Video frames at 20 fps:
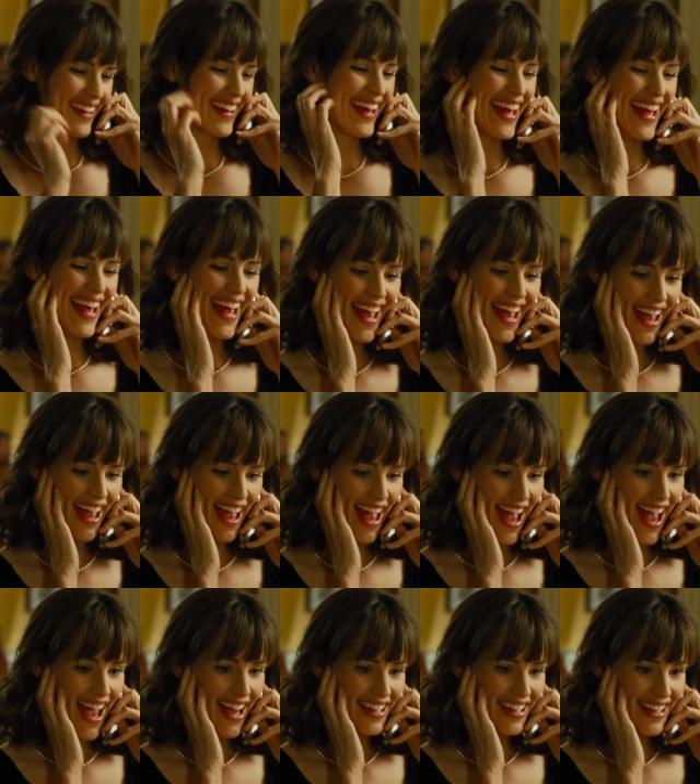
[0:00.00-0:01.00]
Anna
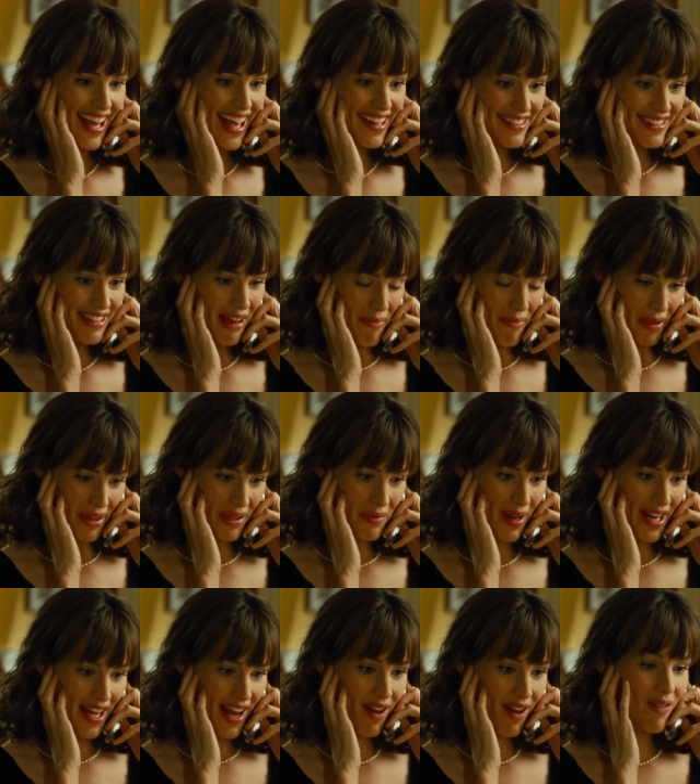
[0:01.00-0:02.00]
answers her phone at the
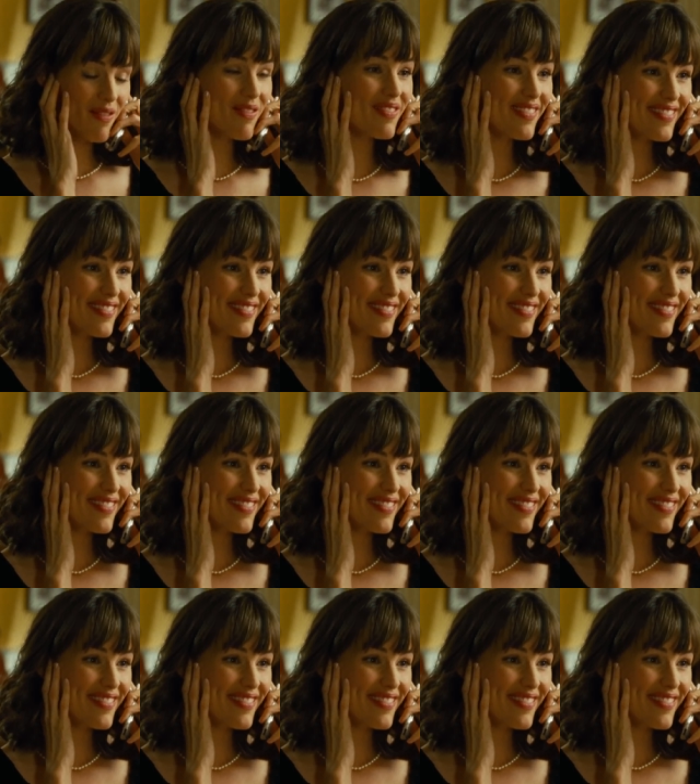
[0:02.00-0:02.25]
restaurant,